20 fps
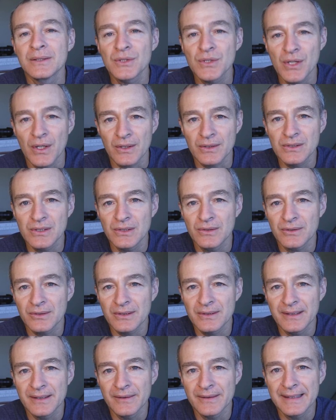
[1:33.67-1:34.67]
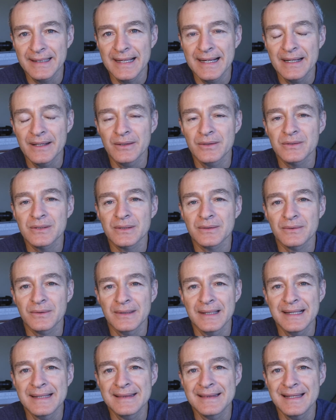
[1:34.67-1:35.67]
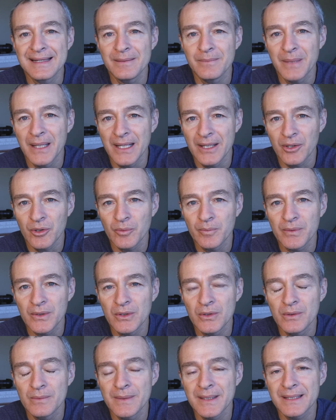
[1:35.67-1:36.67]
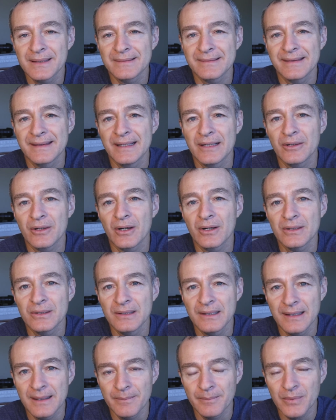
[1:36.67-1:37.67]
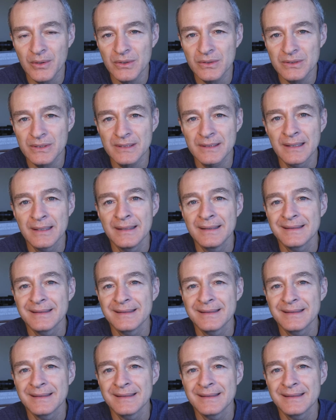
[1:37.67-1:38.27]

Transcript: talk to your clearinghouse, let them help you because there are numbers,